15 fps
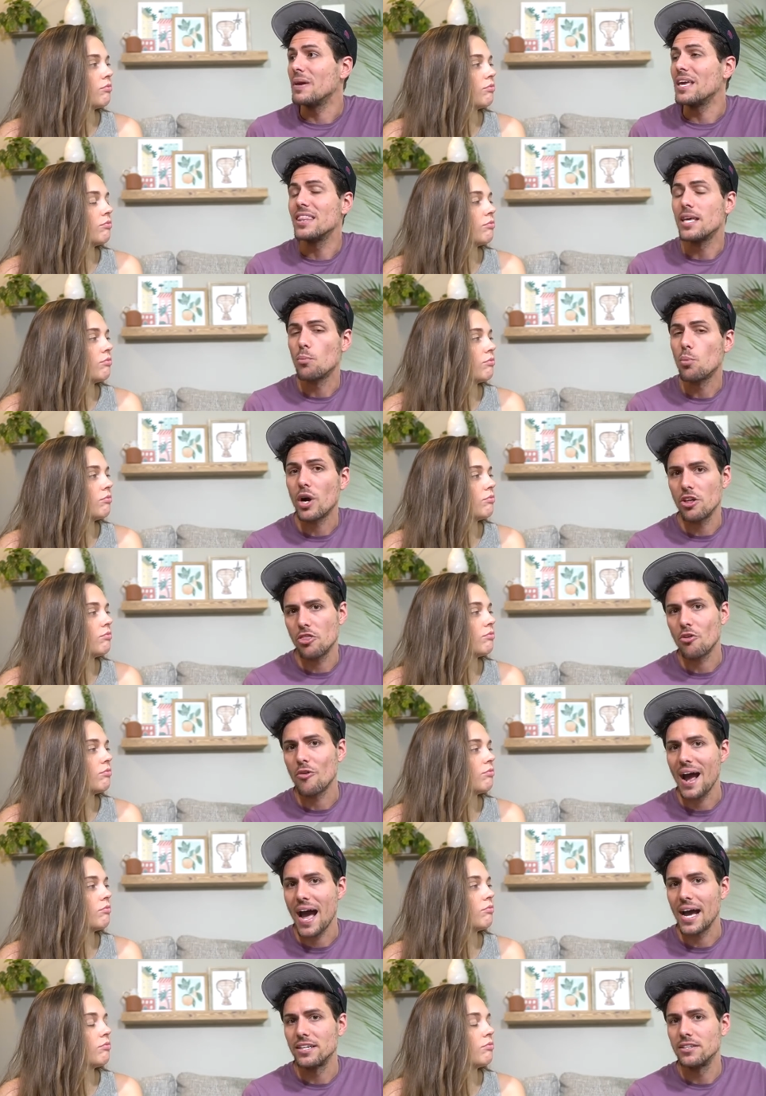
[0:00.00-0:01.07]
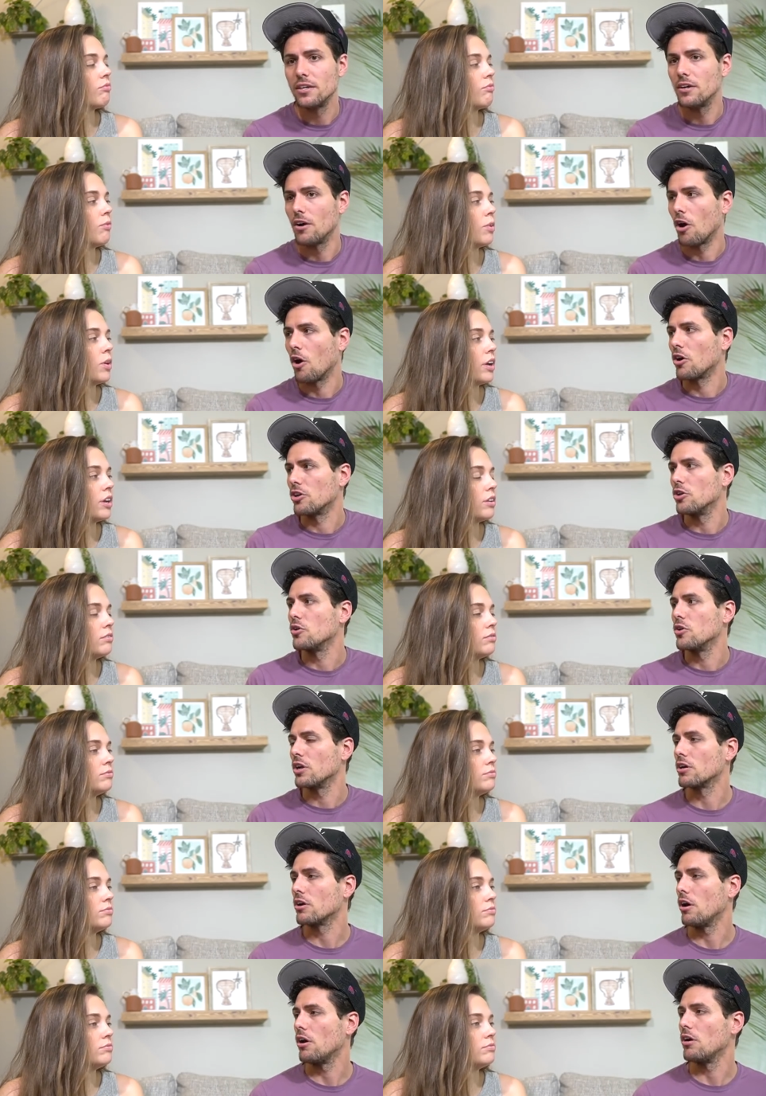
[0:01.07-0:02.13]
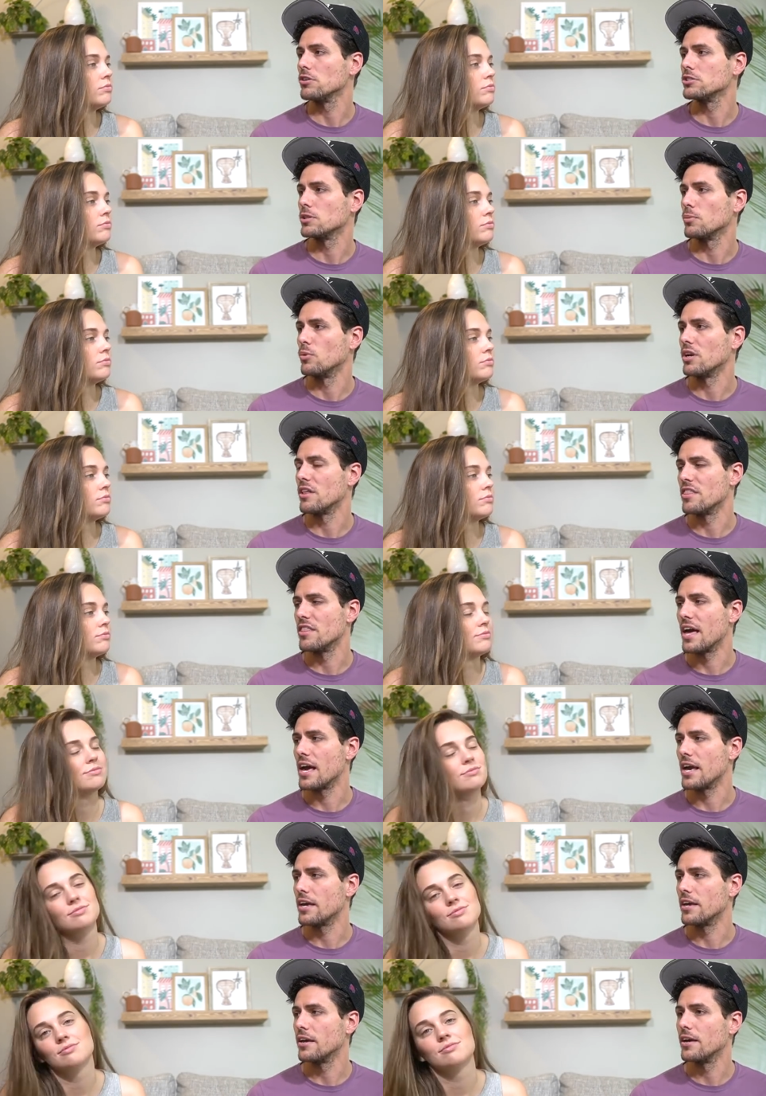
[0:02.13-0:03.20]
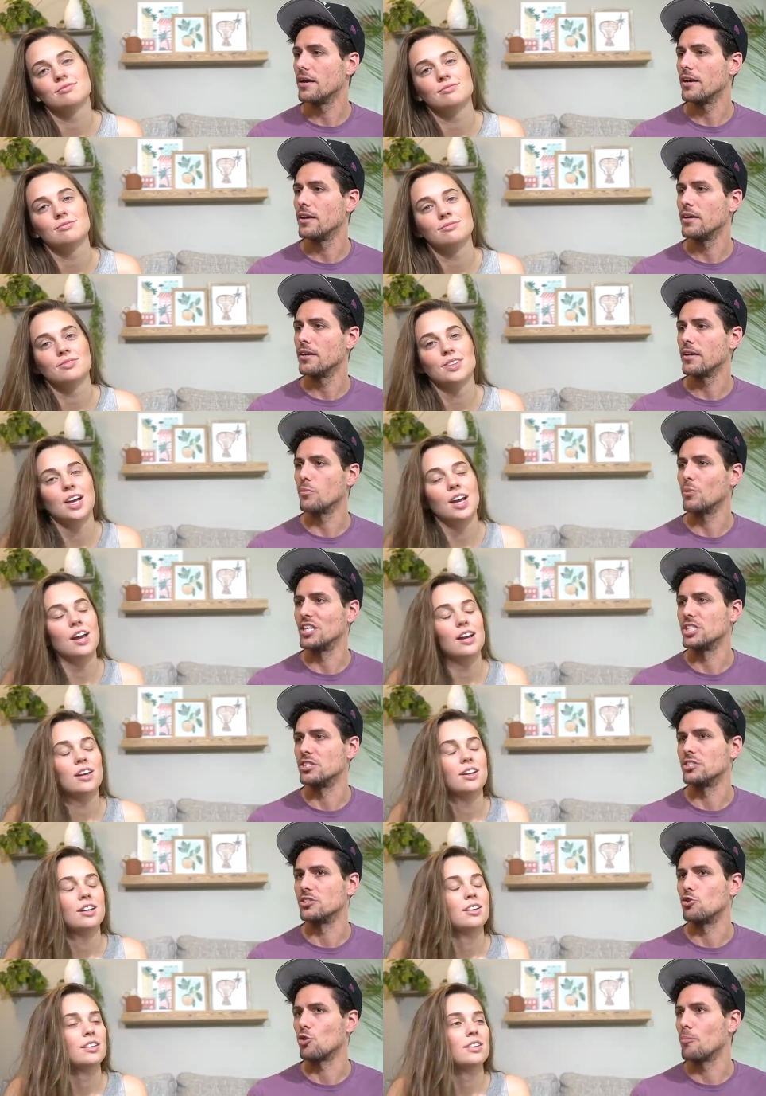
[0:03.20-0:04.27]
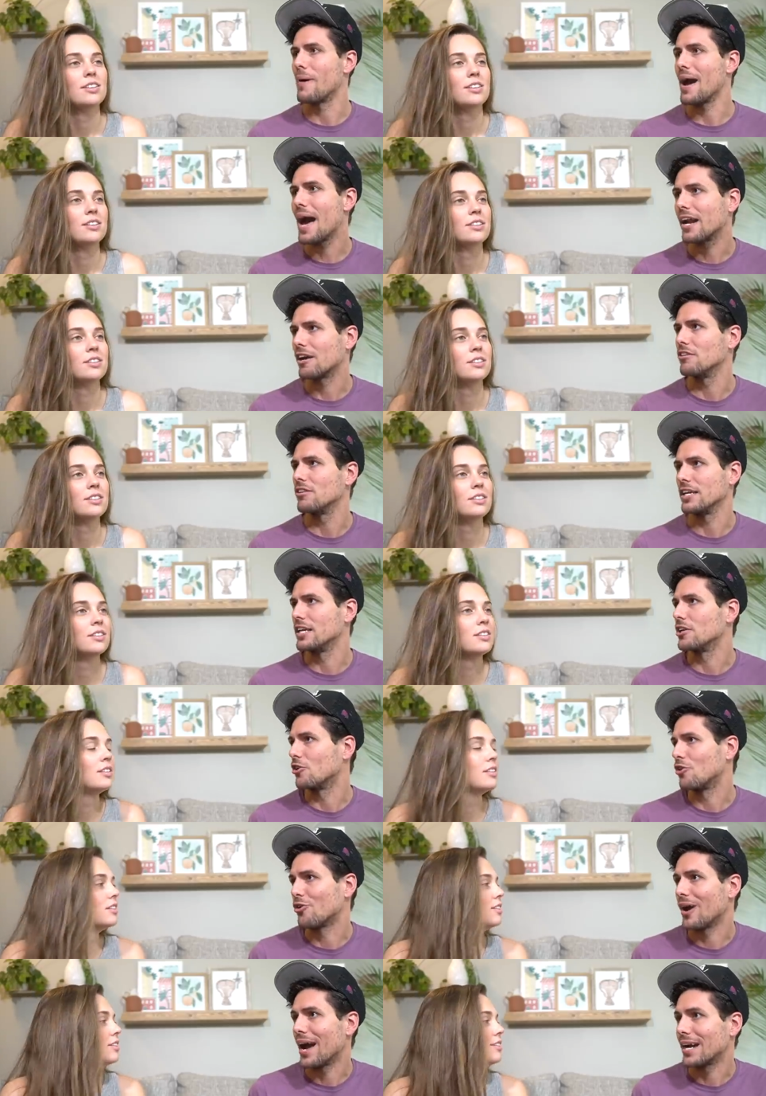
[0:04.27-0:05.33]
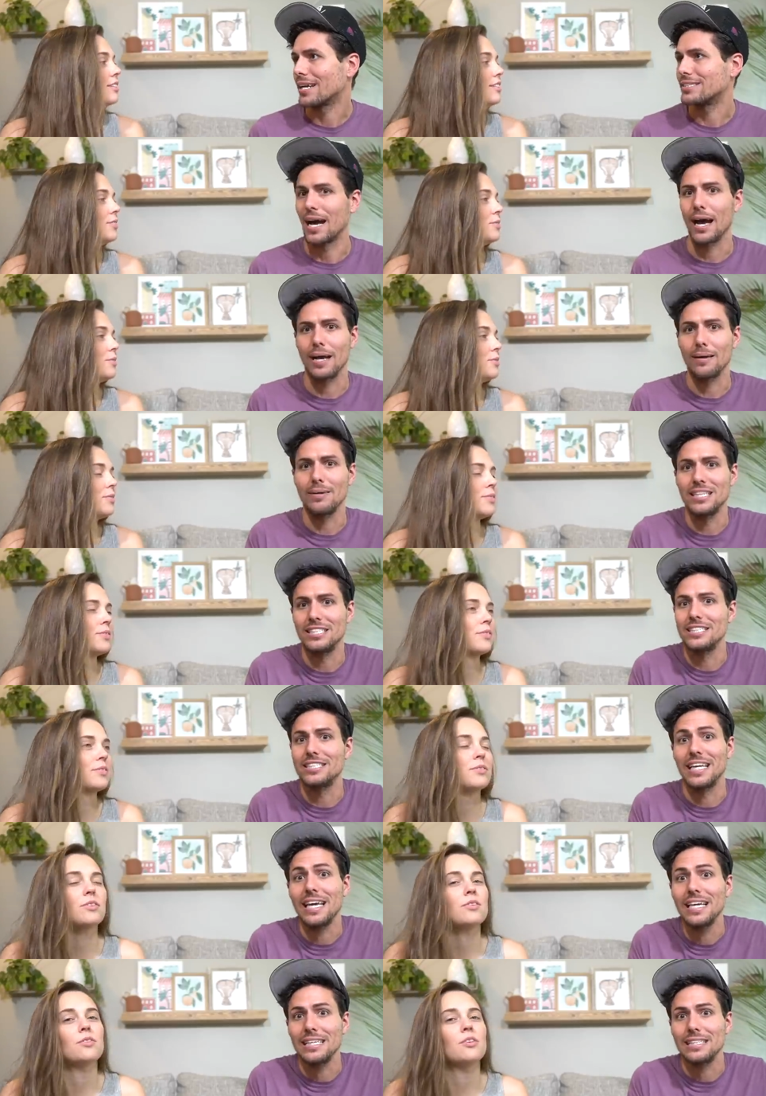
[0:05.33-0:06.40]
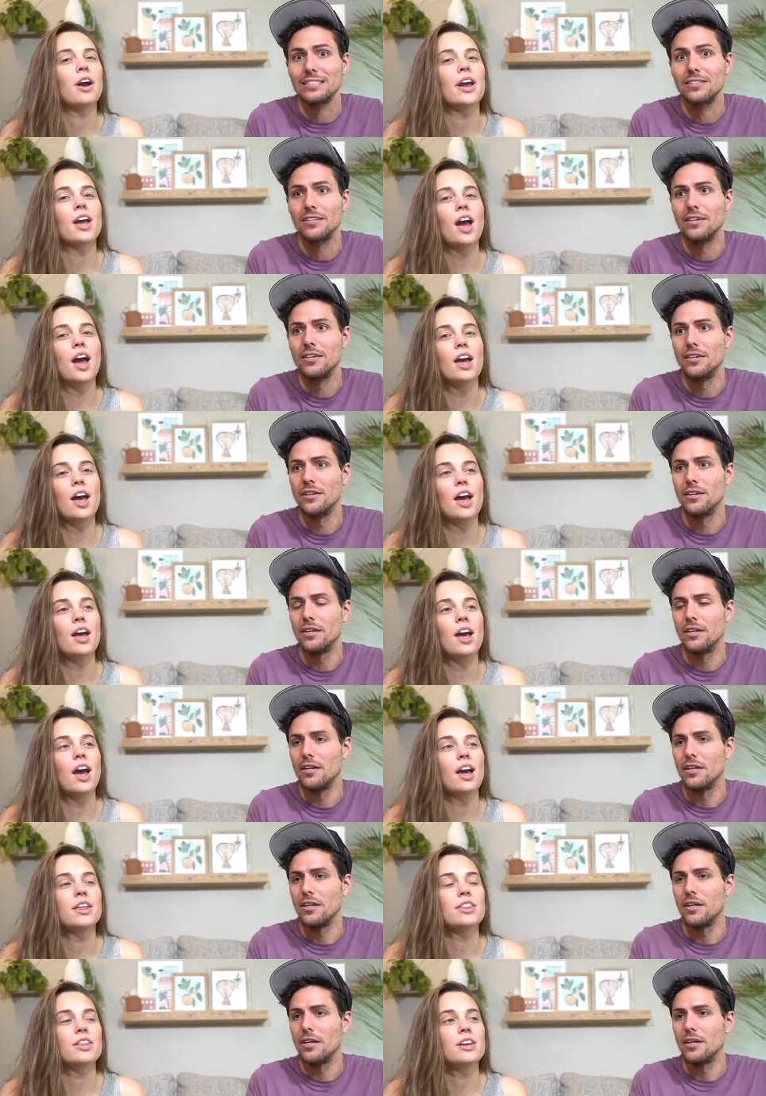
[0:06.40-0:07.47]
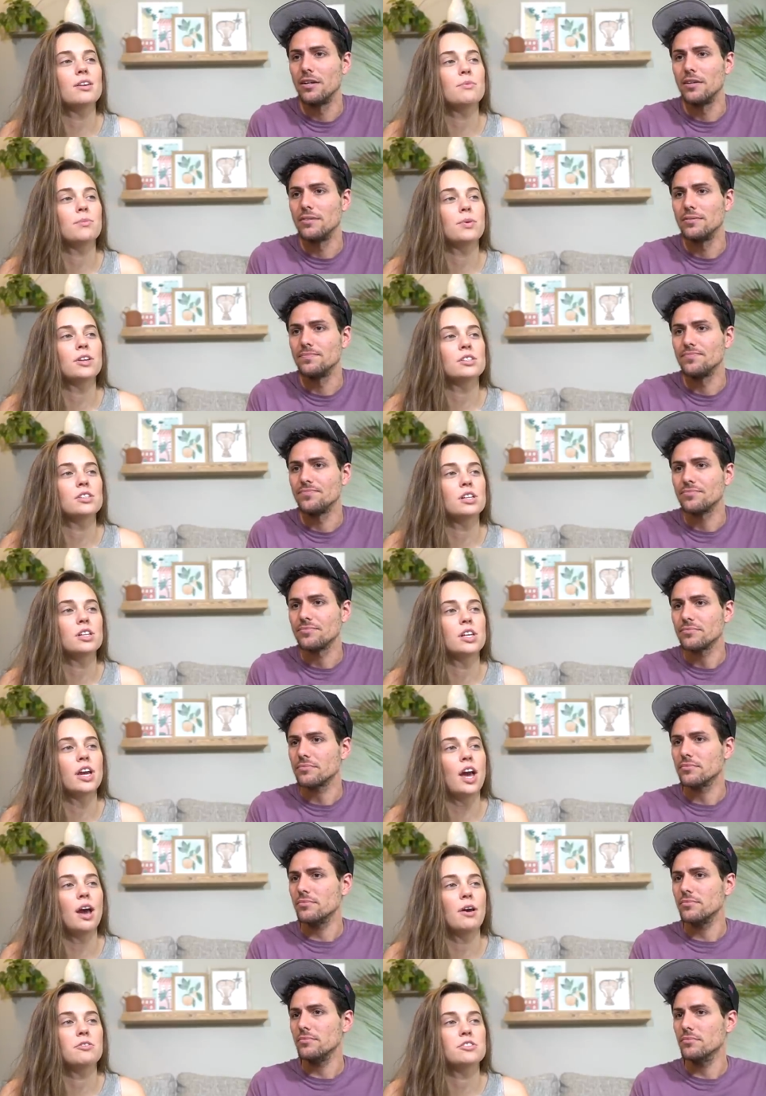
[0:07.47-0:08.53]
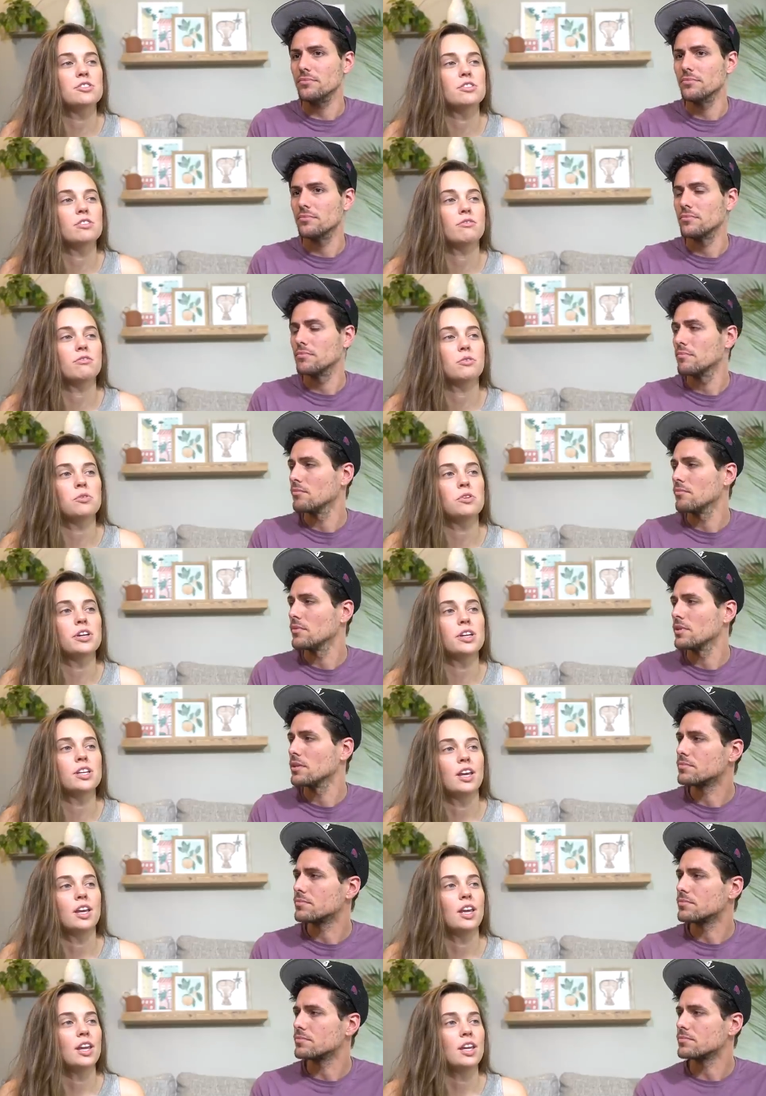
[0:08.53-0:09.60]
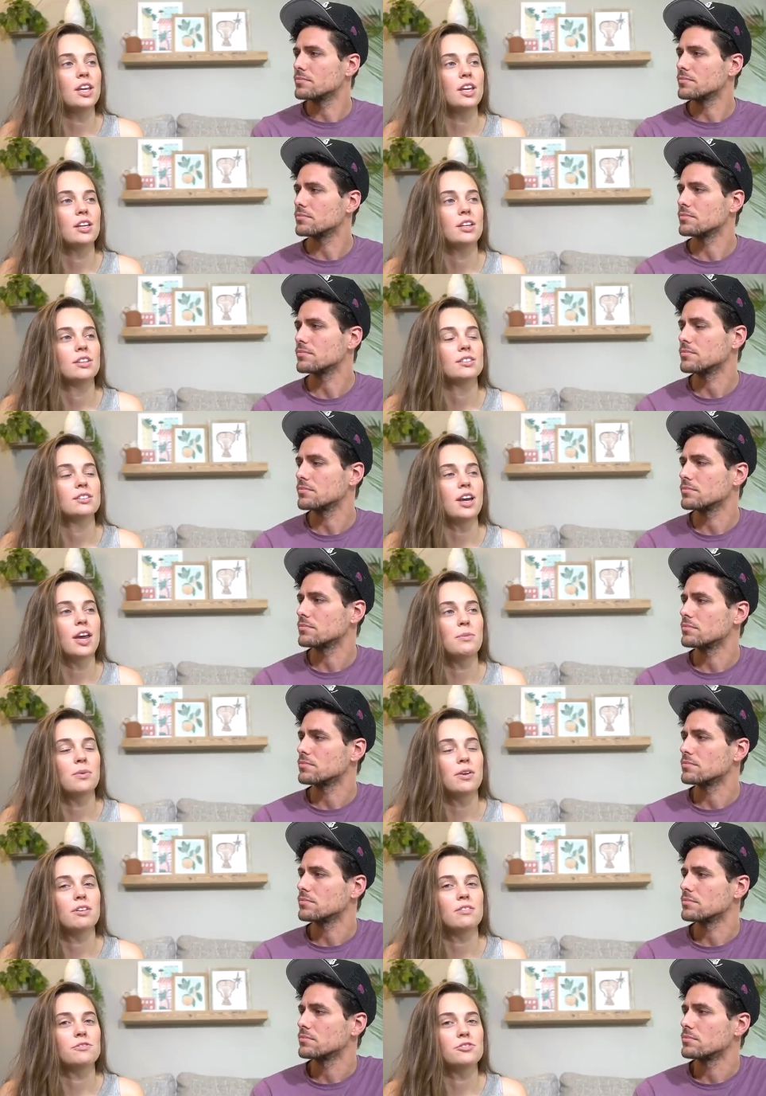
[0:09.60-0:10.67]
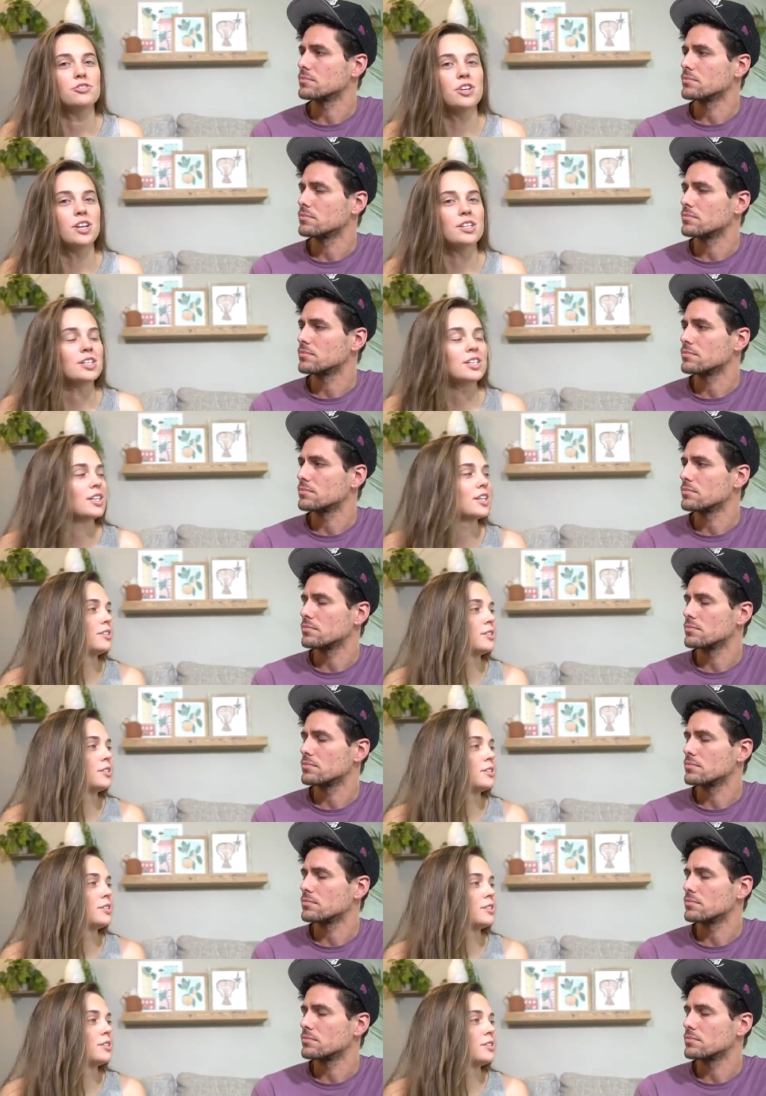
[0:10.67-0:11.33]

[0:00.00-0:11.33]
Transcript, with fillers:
Speaker 1: meet them where they're at right. are you going to call someone a they which is grammatically incorrect
Speaker 2: it just is right I, I i think personally i would just avoid any type of gender